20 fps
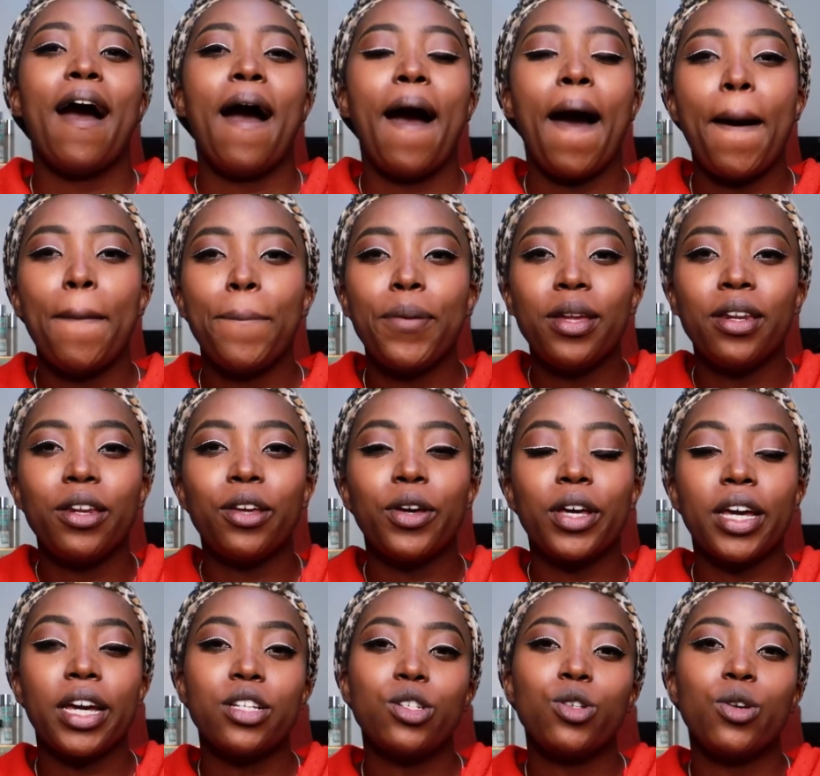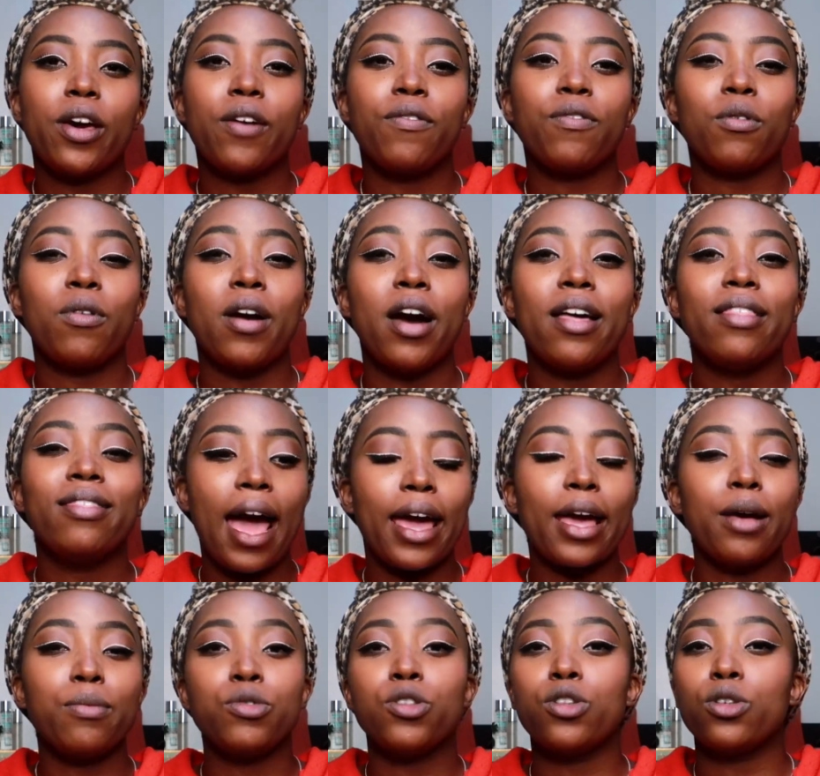Happy New Year to everyone. I
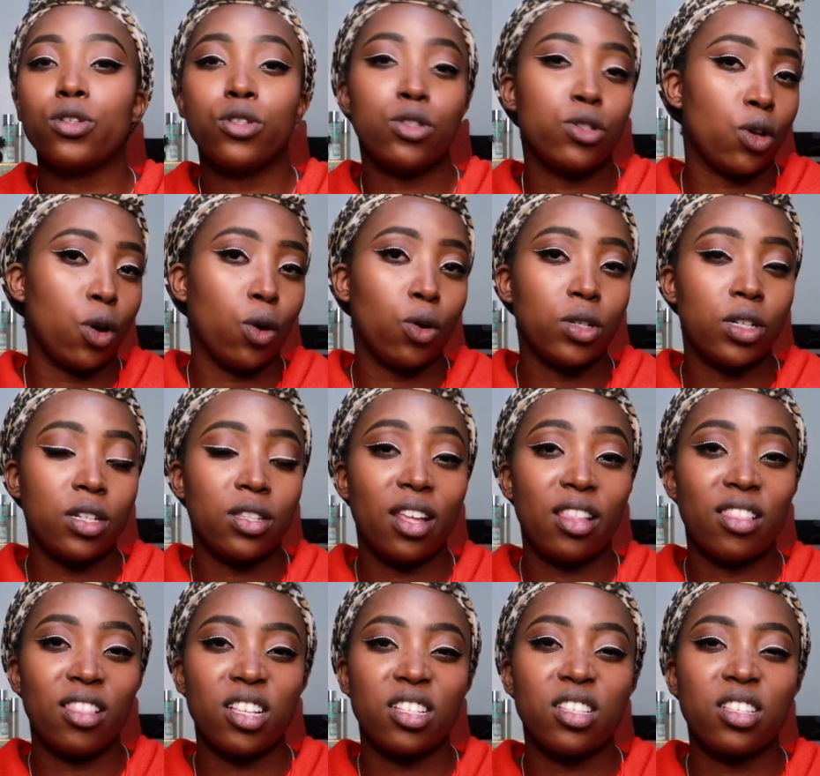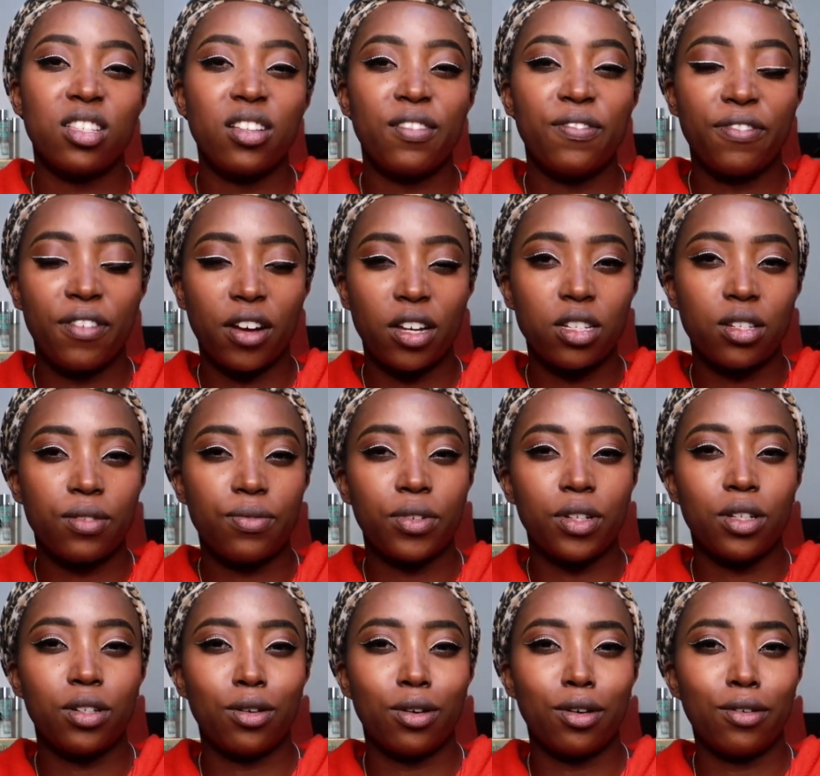am so stoked that this is the first
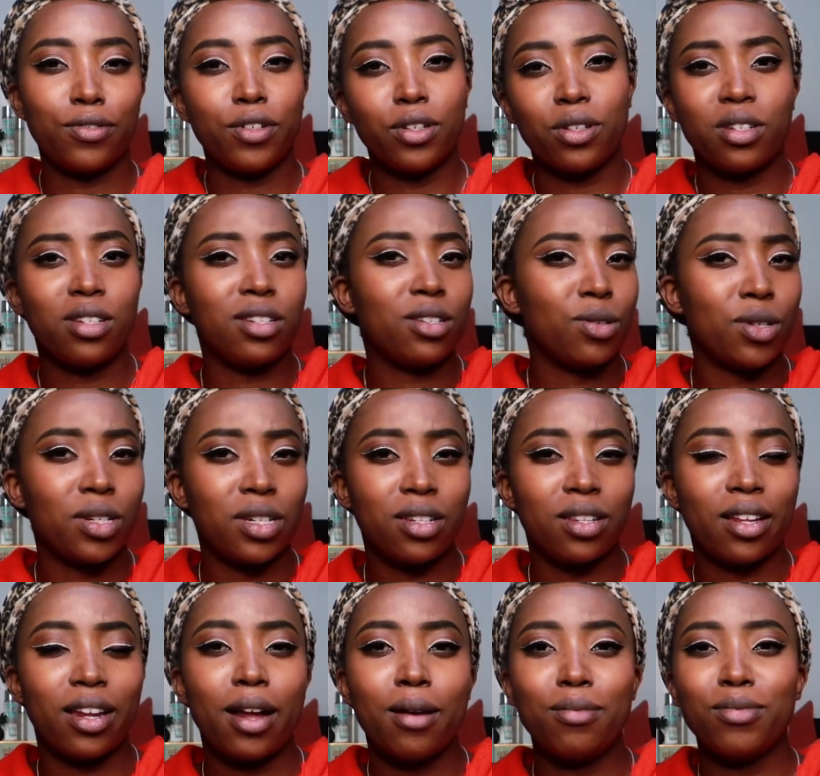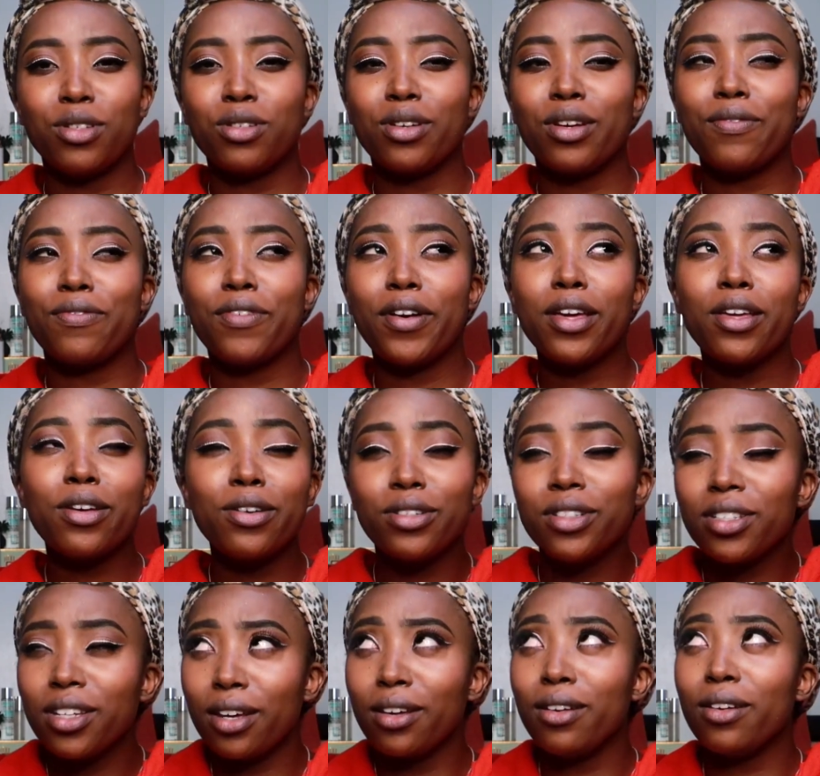video of 2020 that I'm doing for
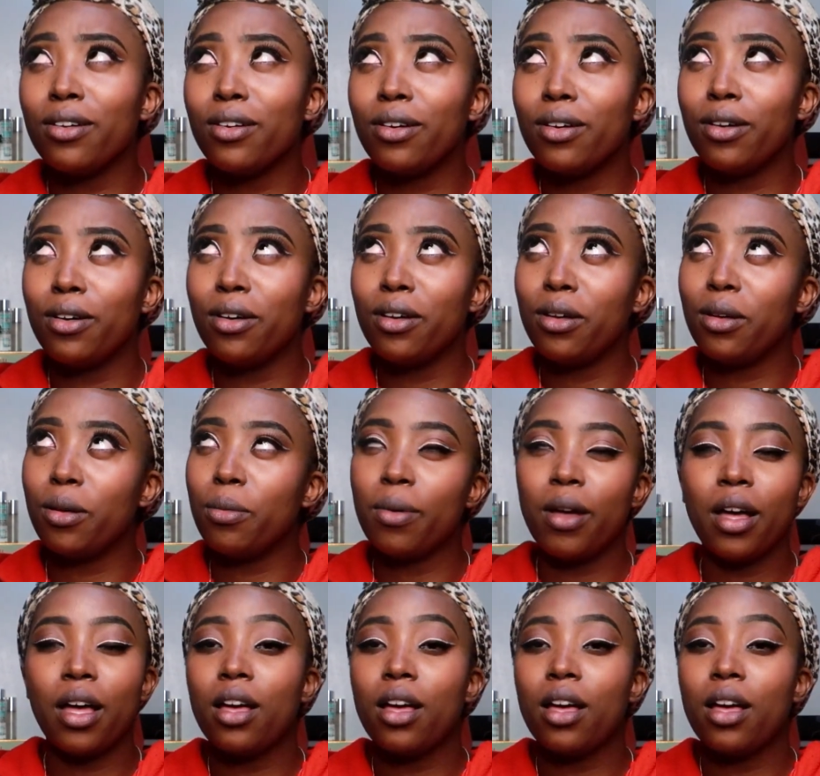YouTube,